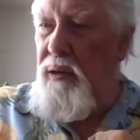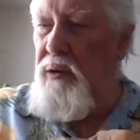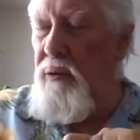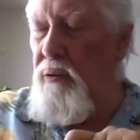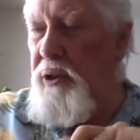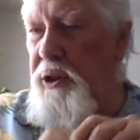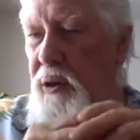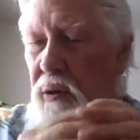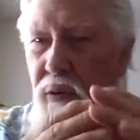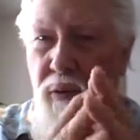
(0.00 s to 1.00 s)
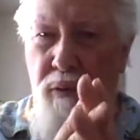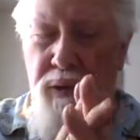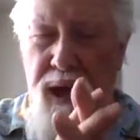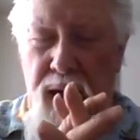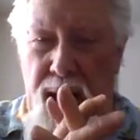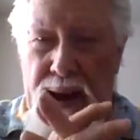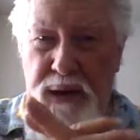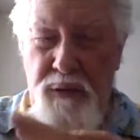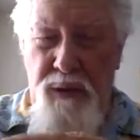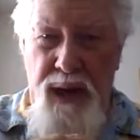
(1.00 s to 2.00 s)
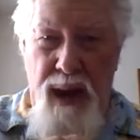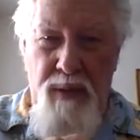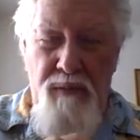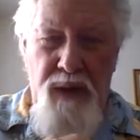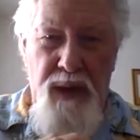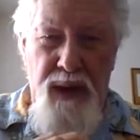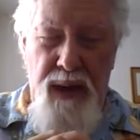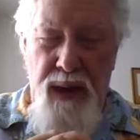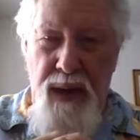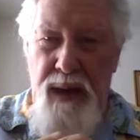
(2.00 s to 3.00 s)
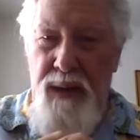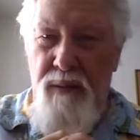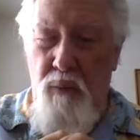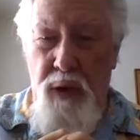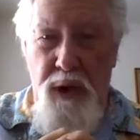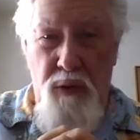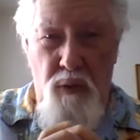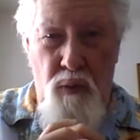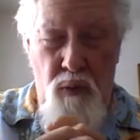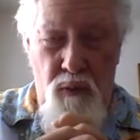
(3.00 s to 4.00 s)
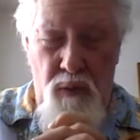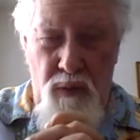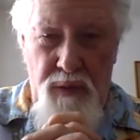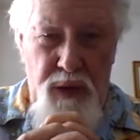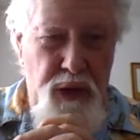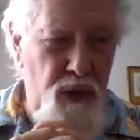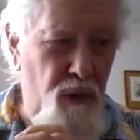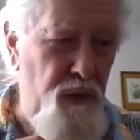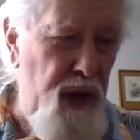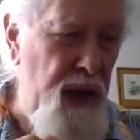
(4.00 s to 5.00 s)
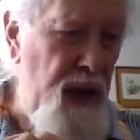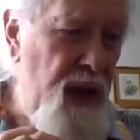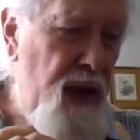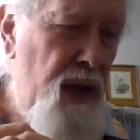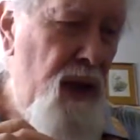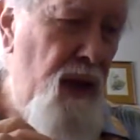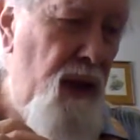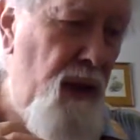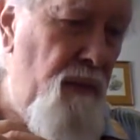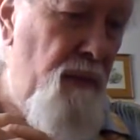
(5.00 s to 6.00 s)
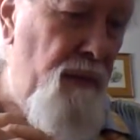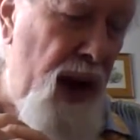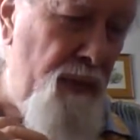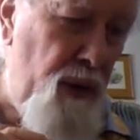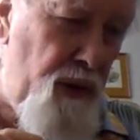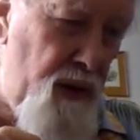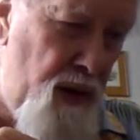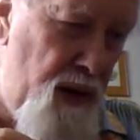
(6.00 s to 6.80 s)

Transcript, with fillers: to show the actual name of it. And when you do the uh, Bible